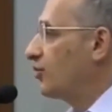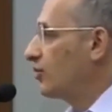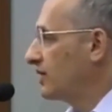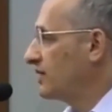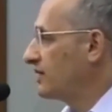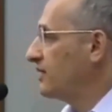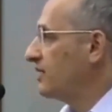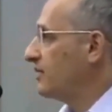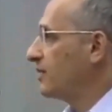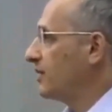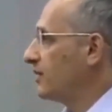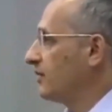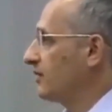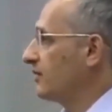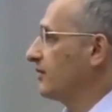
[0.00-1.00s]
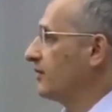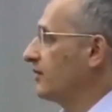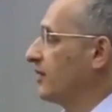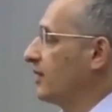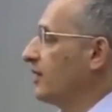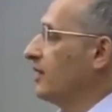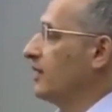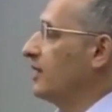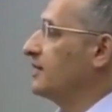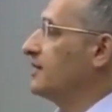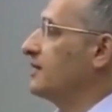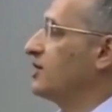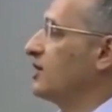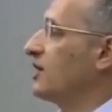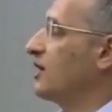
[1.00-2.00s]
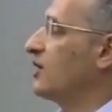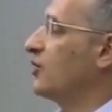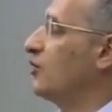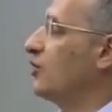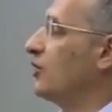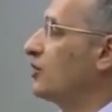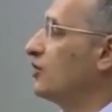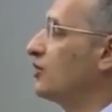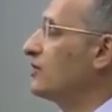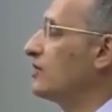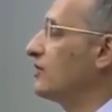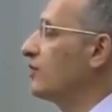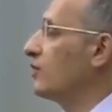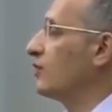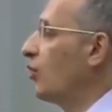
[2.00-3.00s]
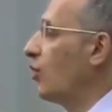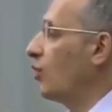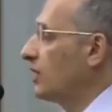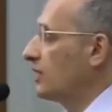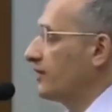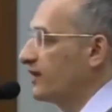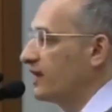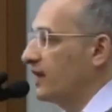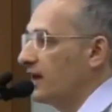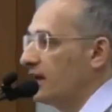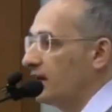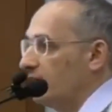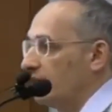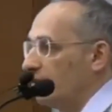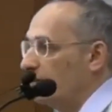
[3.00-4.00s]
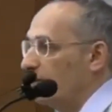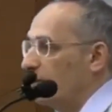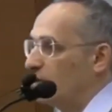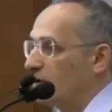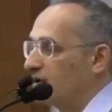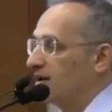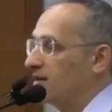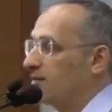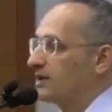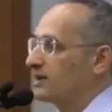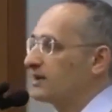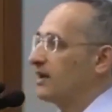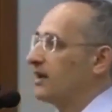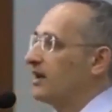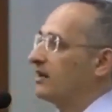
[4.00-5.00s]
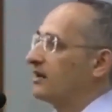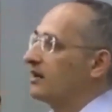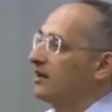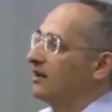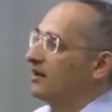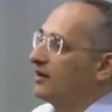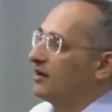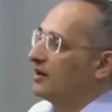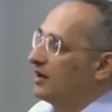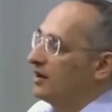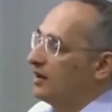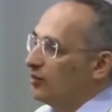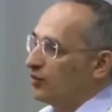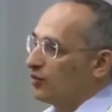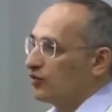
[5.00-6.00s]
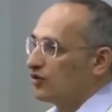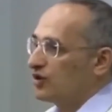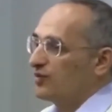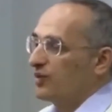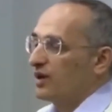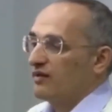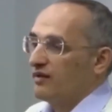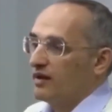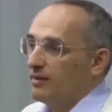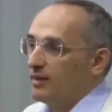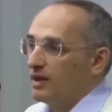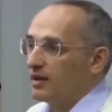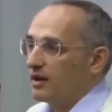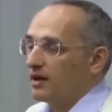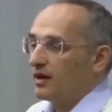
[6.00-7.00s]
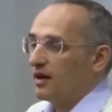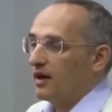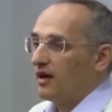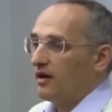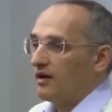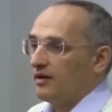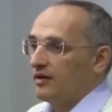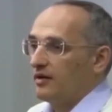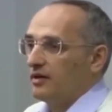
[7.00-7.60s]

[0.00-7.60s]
If a person feels cold in the body, if they are constantly freezing, they need the primordial element of fire, which has various forms.